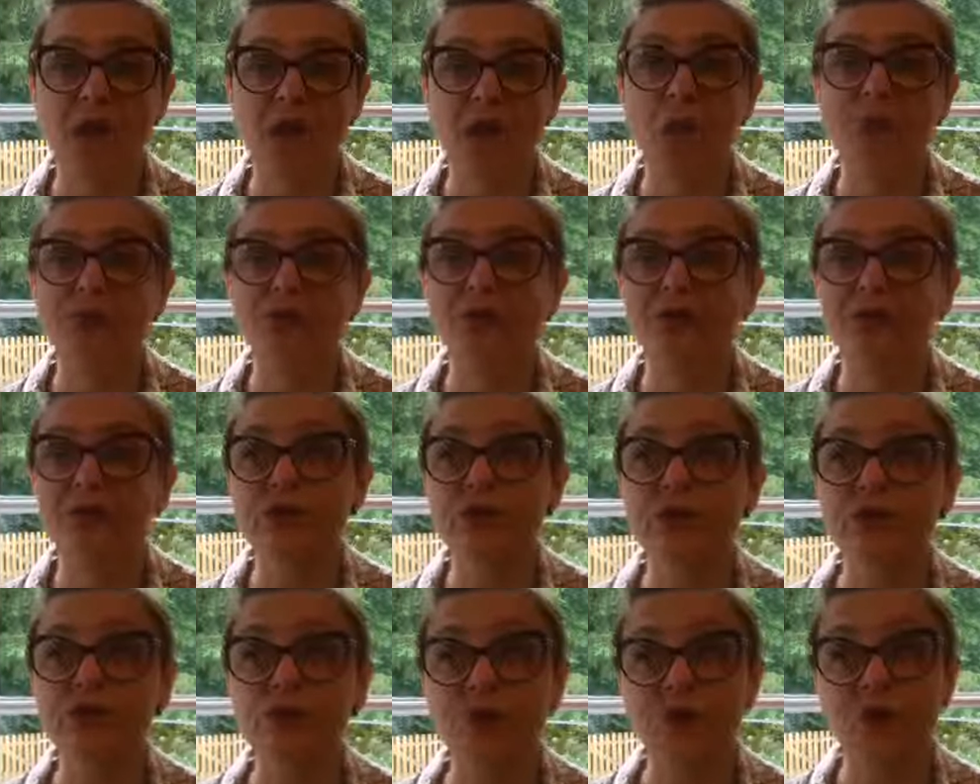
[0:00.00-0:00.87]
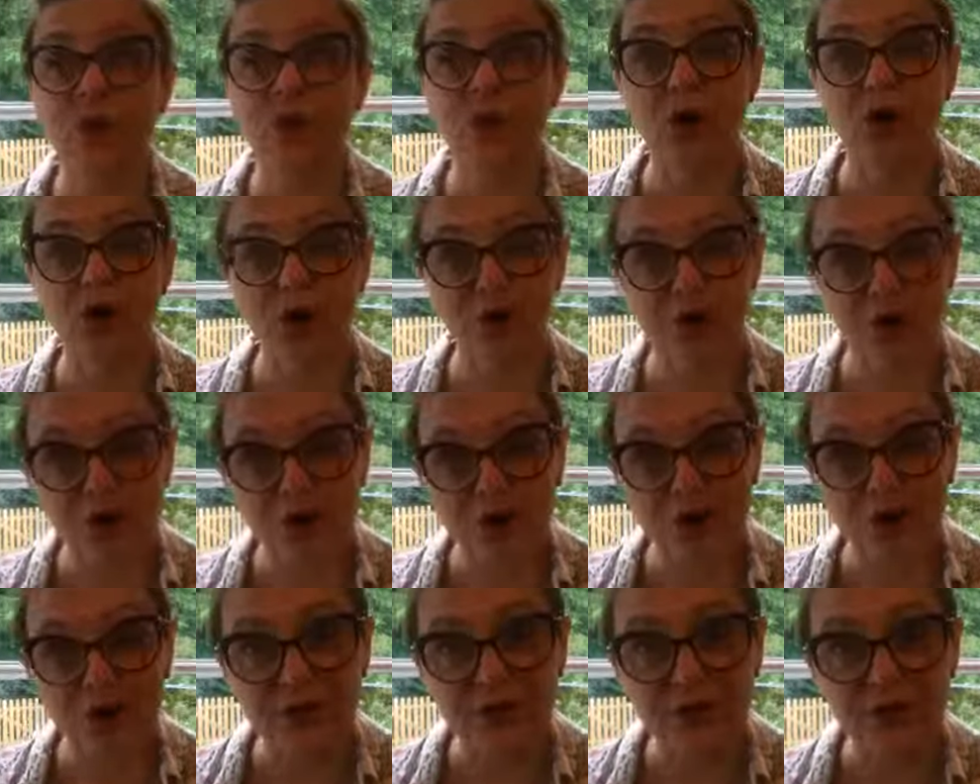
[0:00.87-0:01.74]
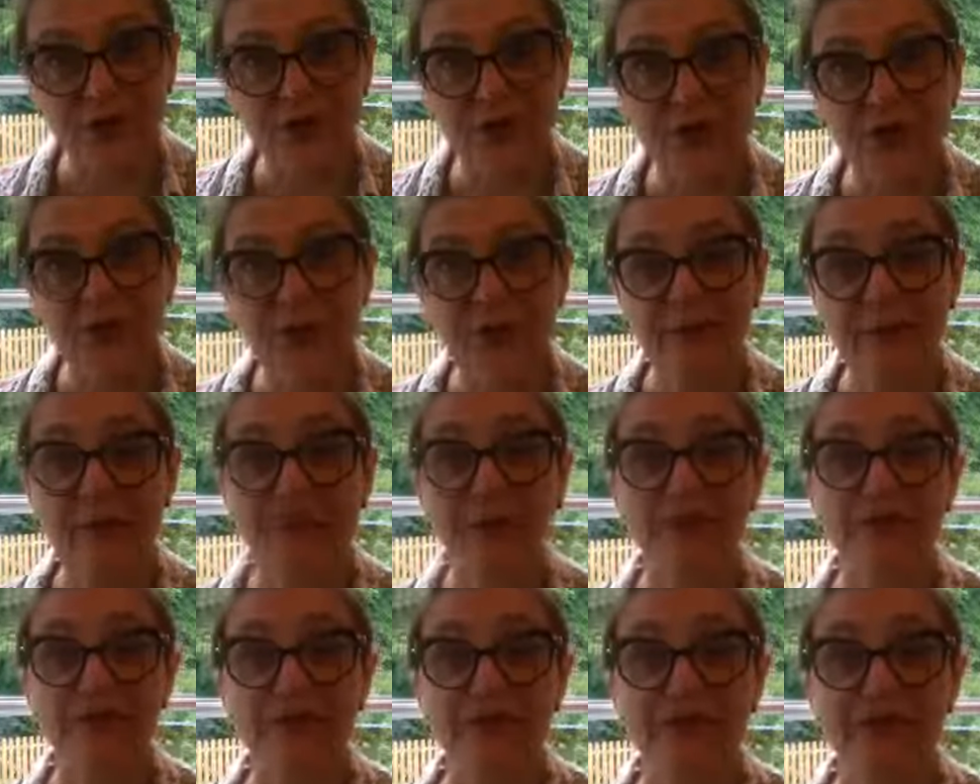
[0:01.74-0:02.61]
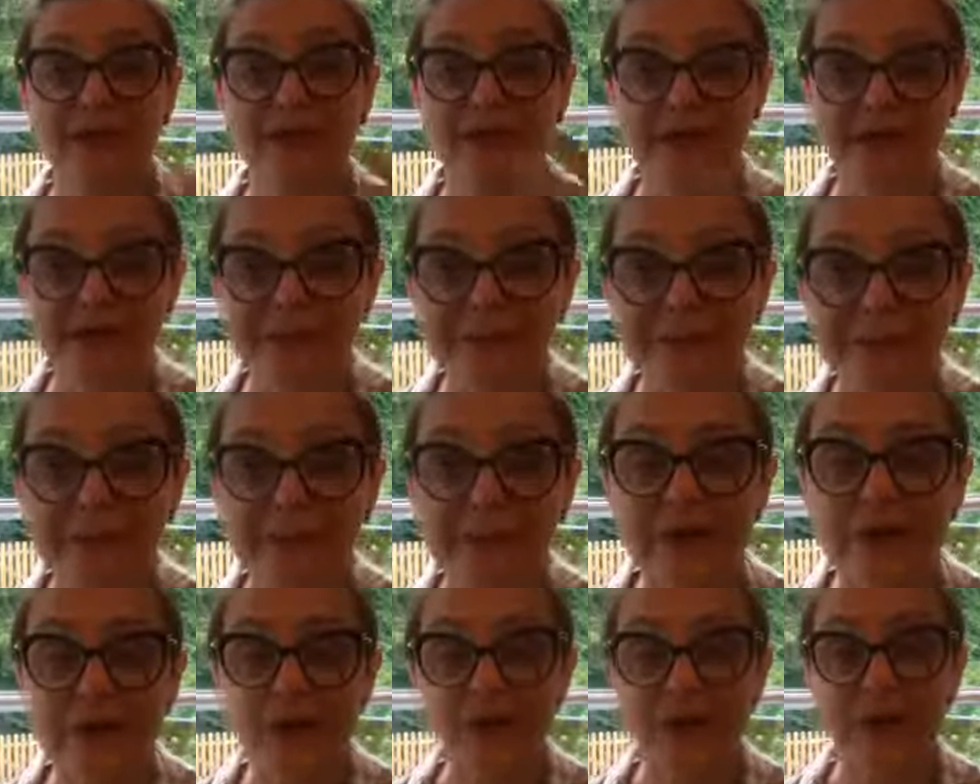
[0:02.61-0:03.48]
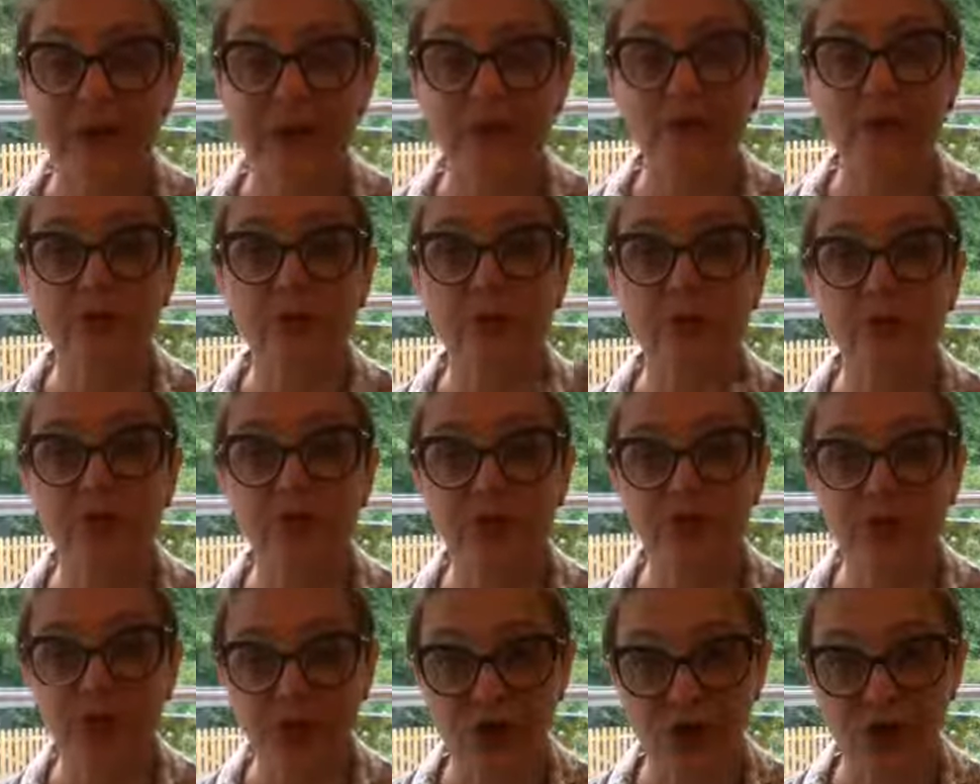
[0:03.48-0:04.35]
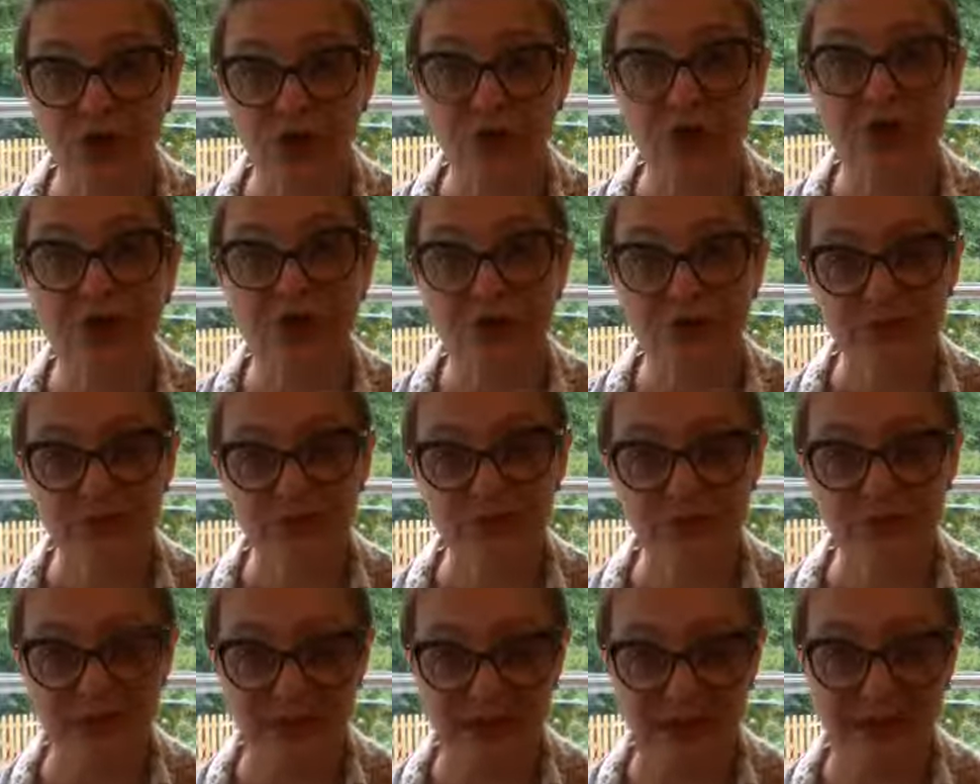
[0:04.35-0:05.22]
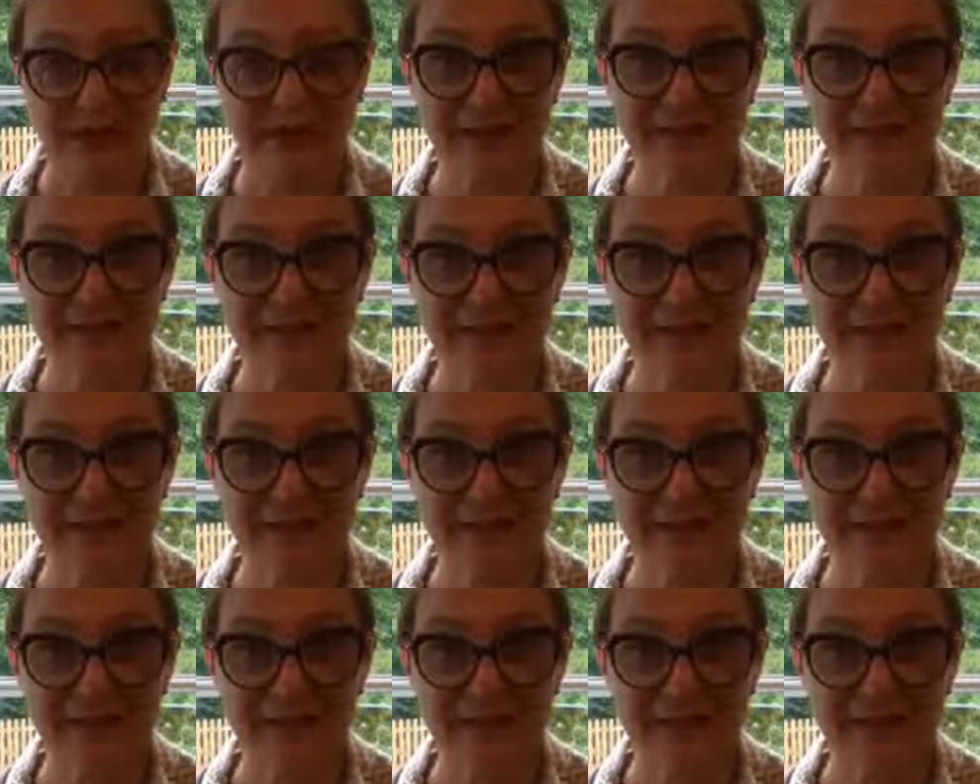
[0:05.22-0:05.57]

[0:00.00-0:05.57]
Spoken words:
what did you learn about him, about her today.